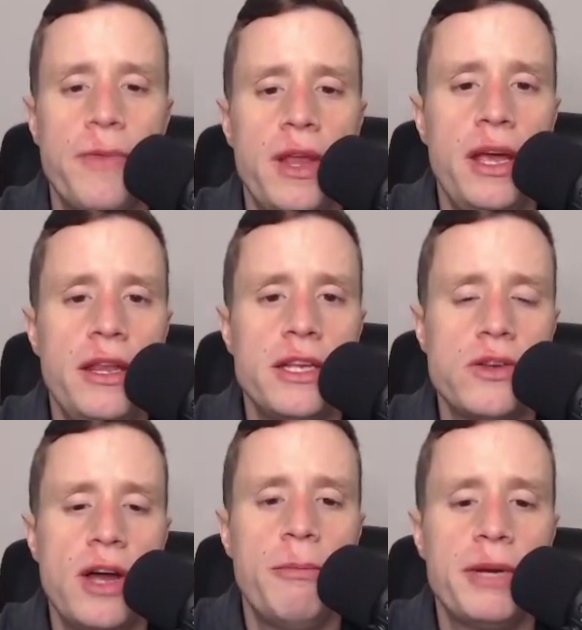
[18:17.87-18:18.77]
This
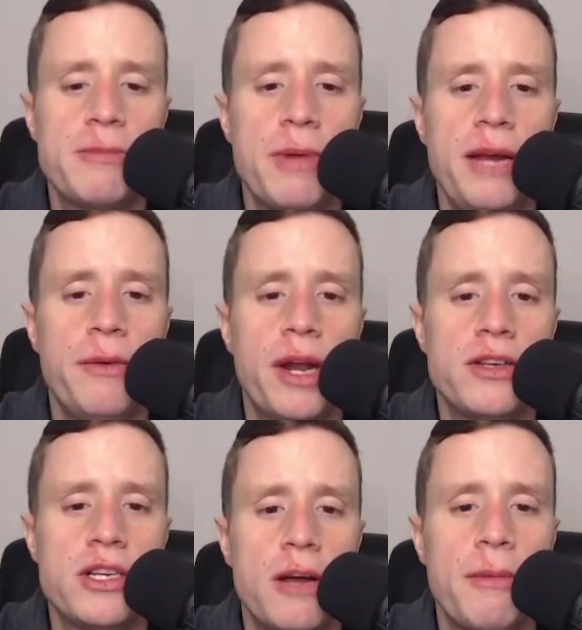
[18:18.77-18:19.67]
will help explain what I
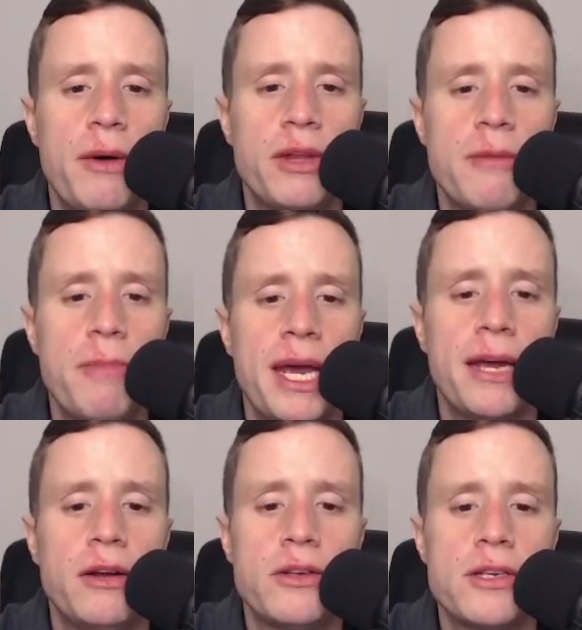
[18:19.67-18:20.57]
was talking about with the
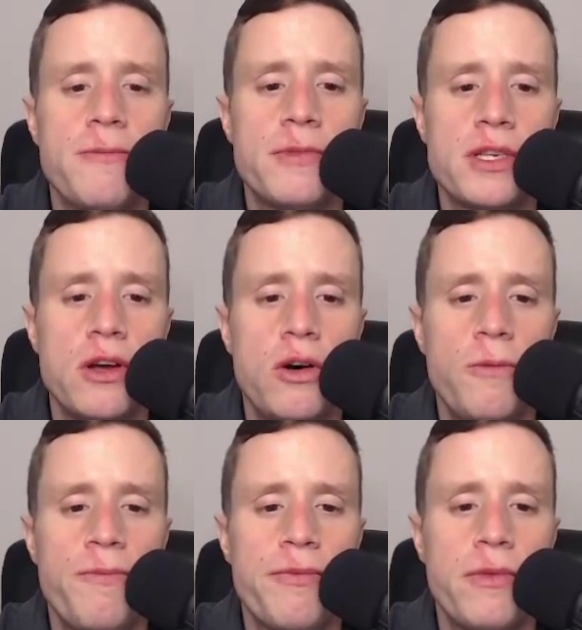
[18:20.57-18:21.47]
panels.
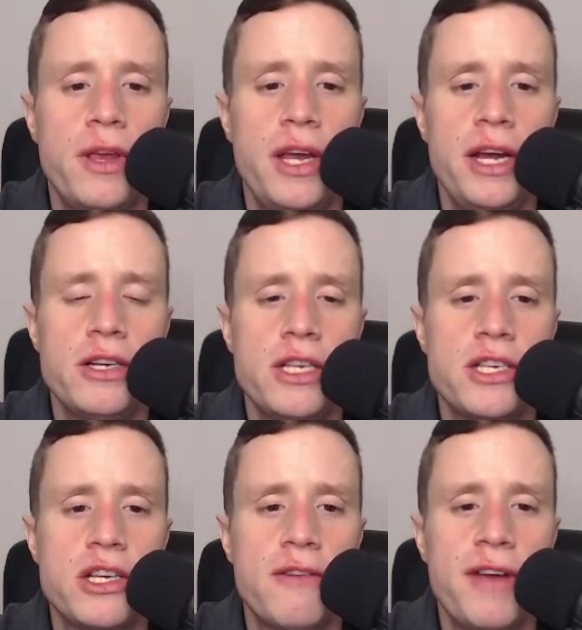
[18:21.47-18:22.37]
So here's the
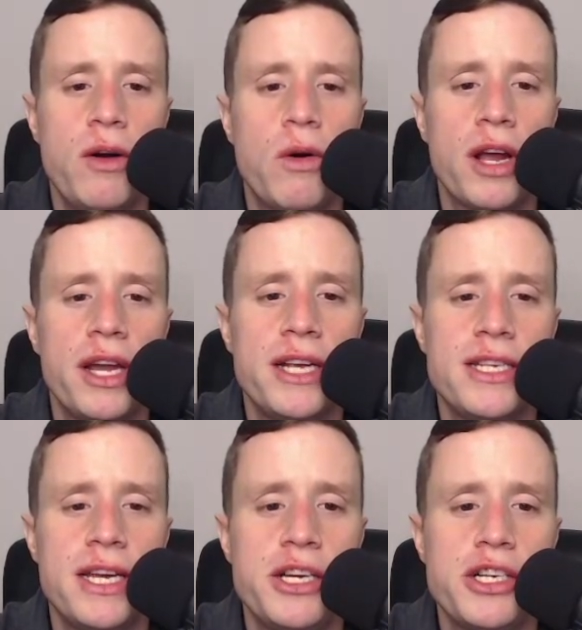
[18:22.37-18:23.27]
survey
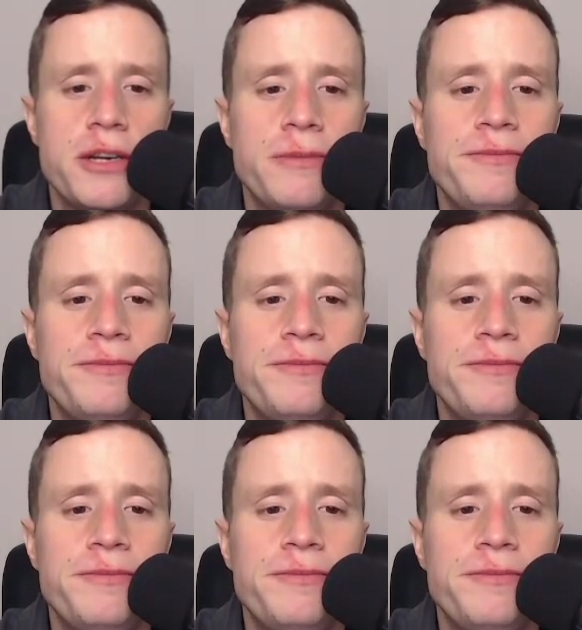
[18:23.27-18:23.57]
organization.